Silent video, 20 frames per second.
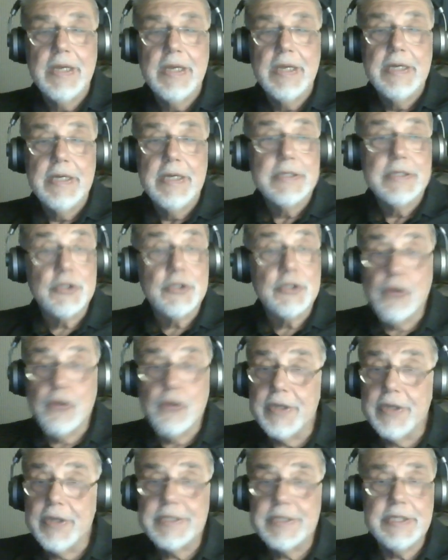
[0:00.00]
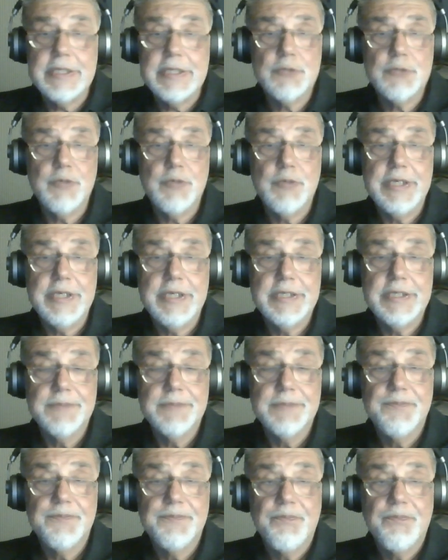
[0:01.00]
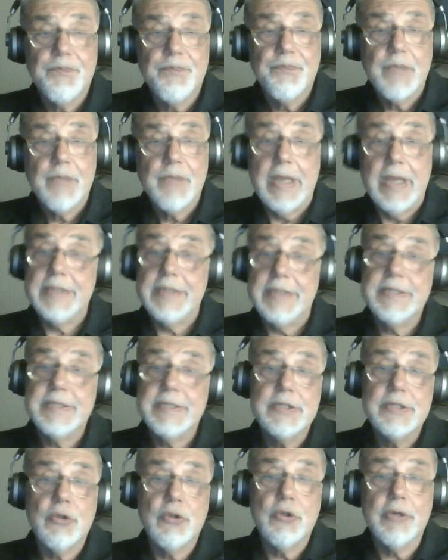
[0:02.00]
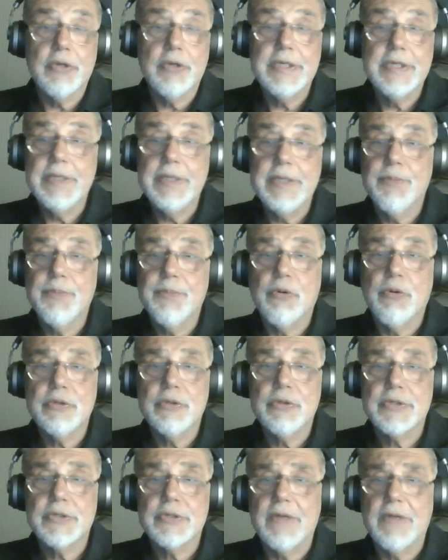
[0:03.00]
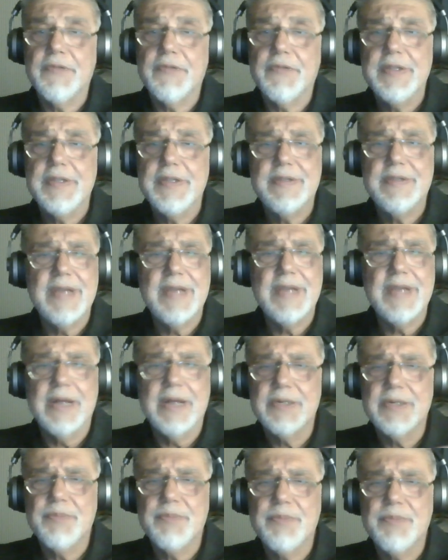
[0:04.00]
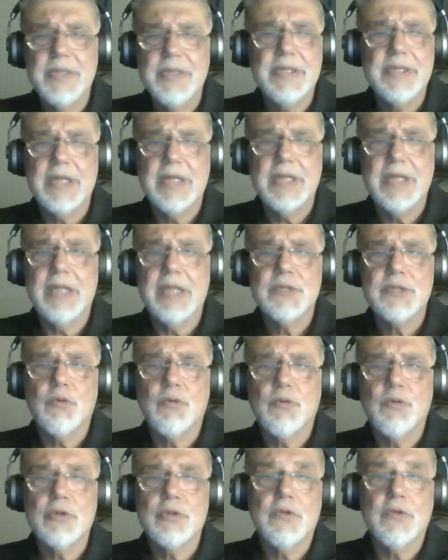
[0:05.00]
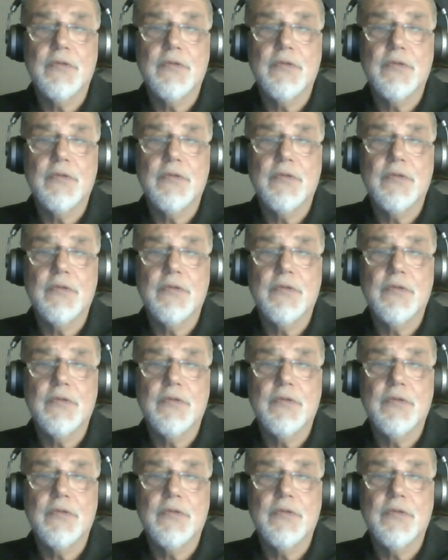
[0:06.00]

The currency is weak, and since Turkey imports roughly $300 billion worth of